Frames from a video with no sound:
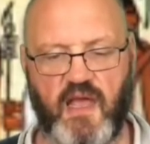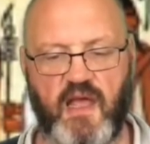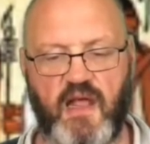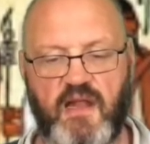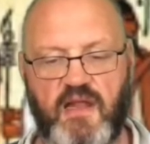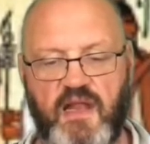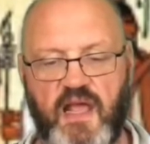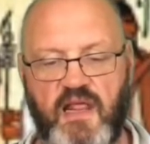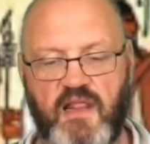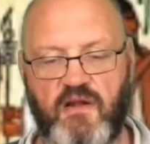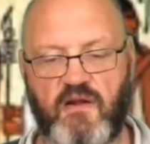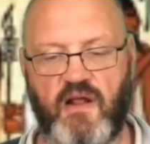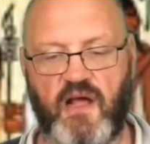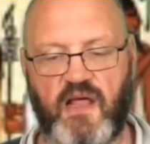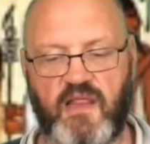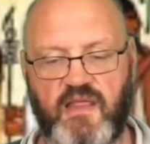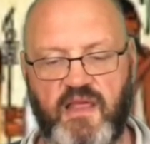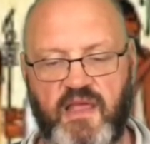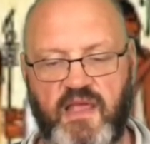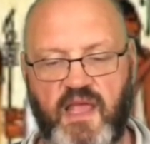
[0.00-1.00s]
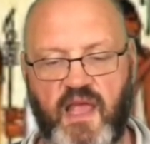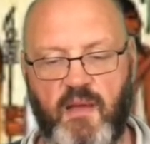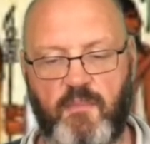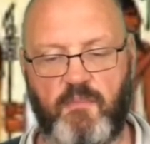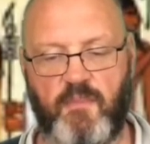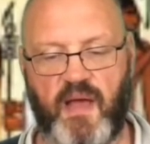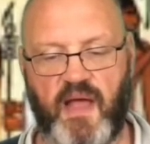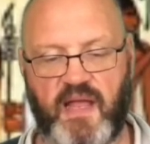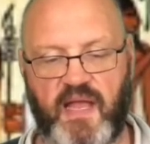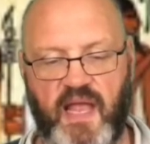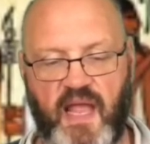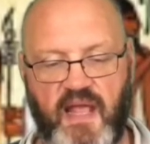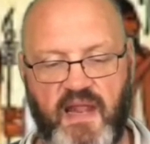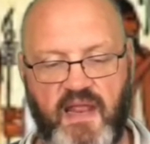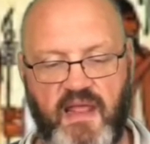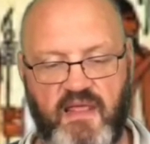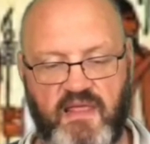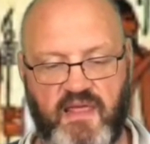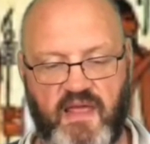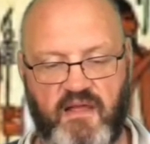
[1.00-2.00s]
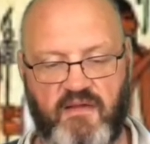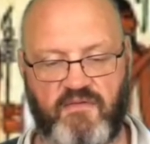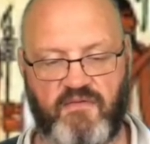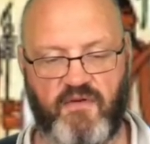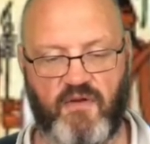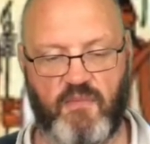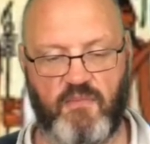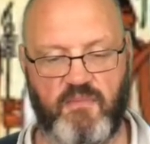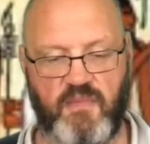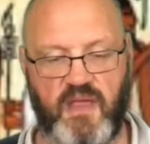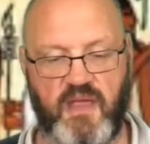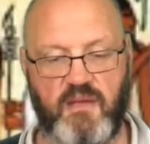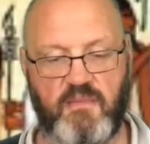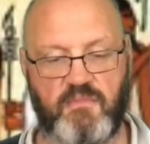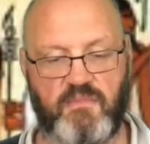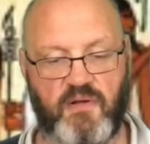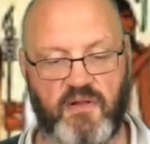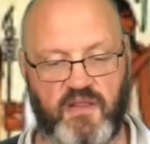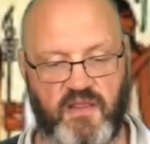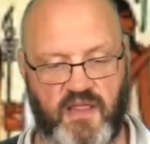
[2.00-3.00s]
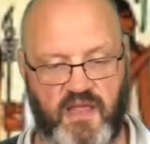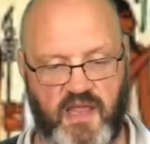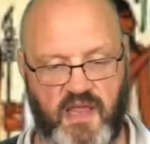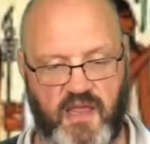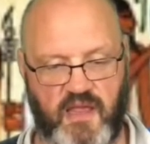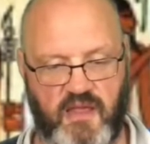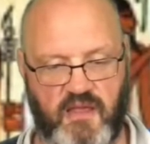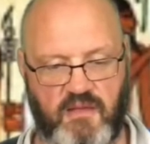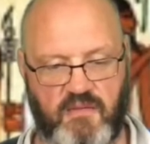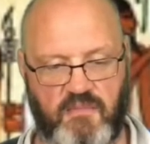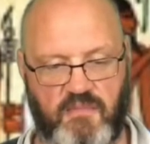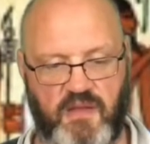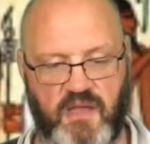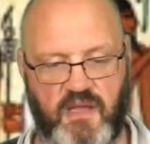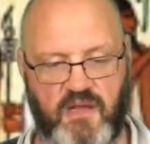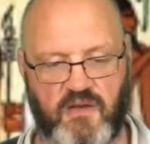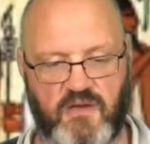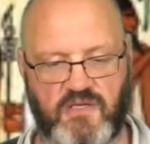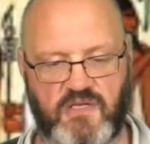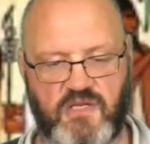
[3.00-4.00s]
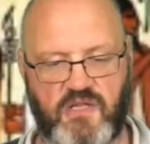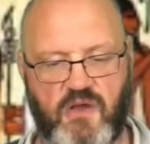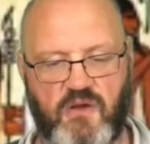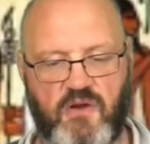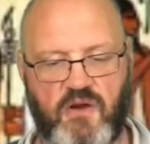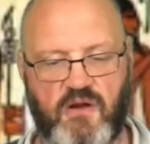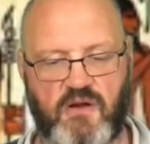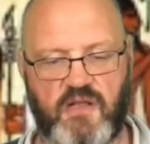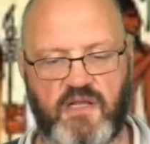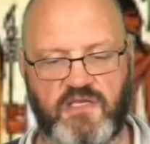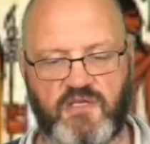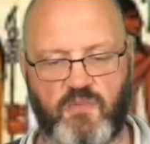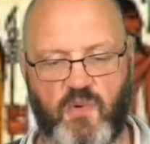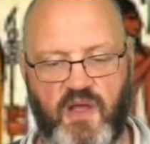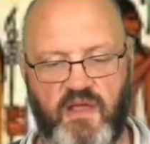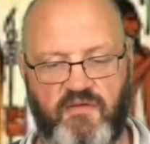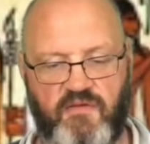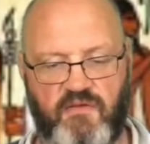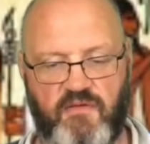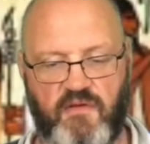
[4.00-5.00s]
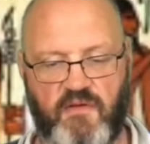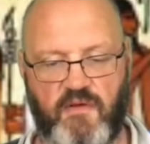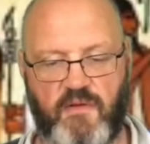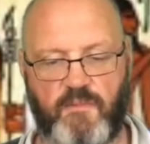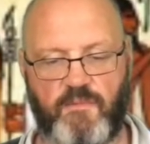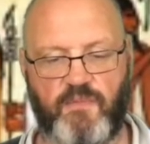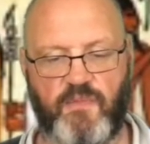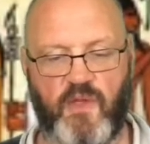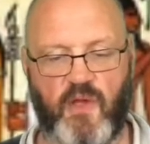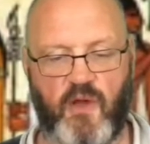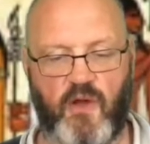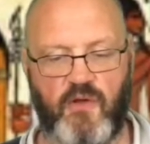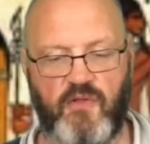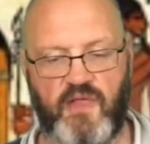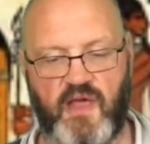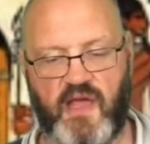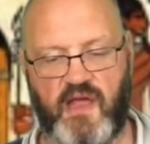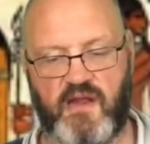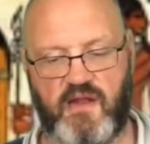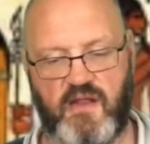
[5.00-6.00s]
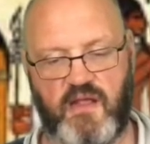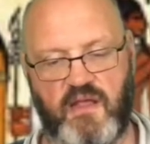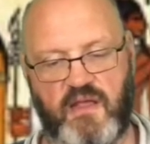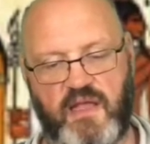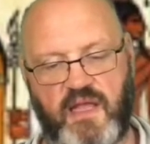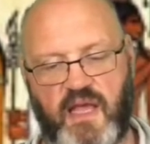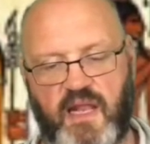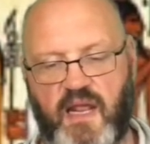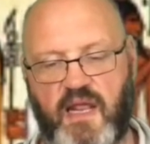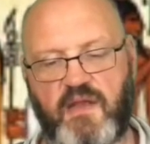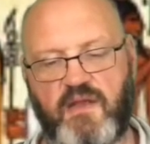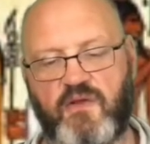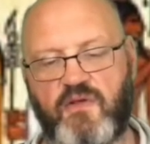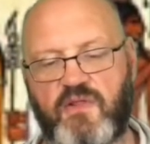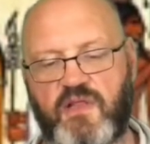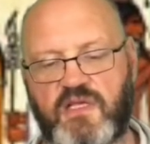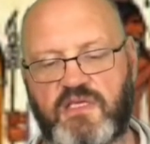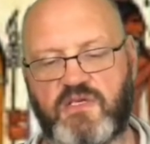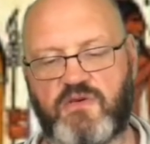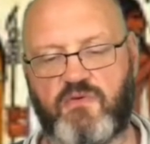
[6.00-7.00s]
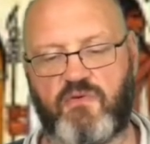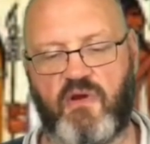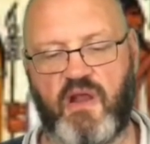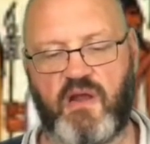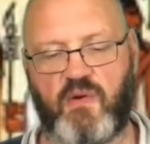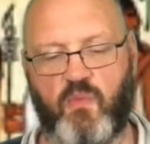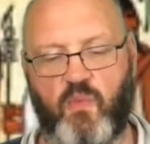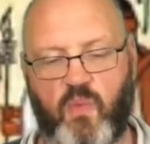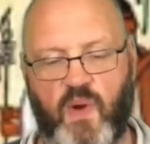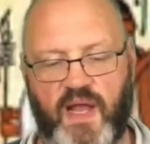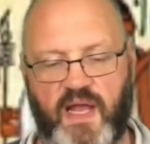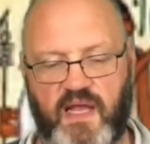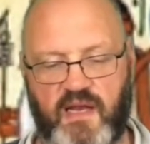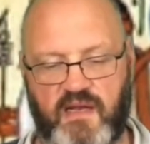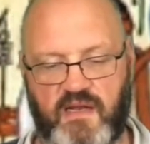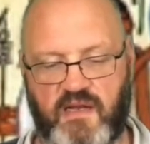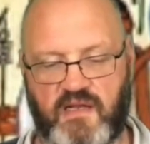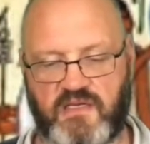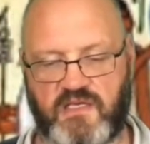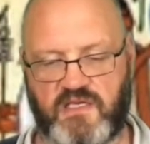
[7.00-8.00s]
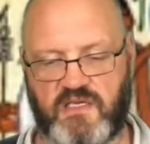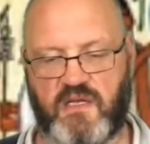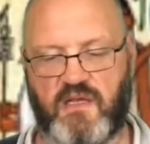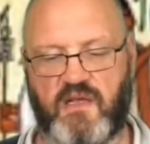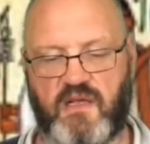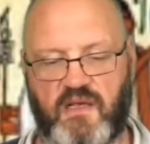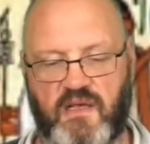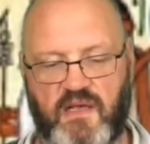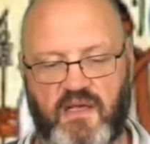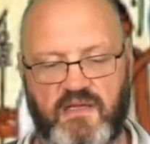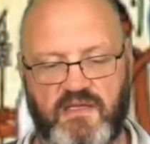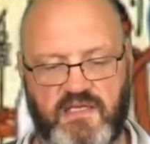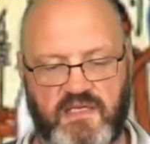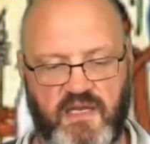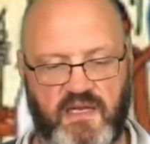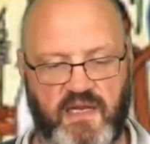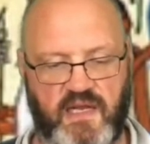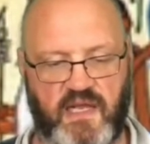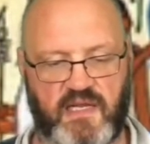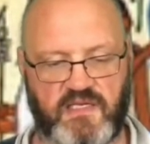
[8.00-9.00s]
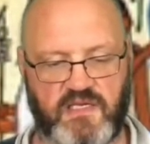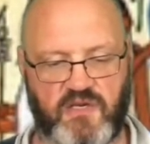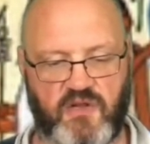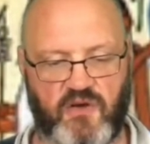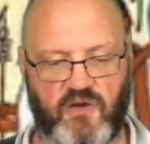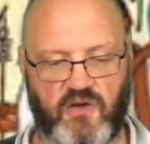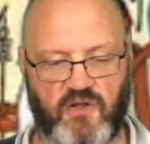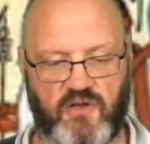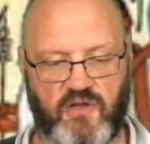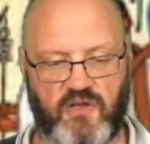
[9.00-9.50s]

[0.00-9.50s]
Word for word: Neither hath he kept back anything from me but thee, because thou art his wife. How then can I do this great wickedness and sin against God?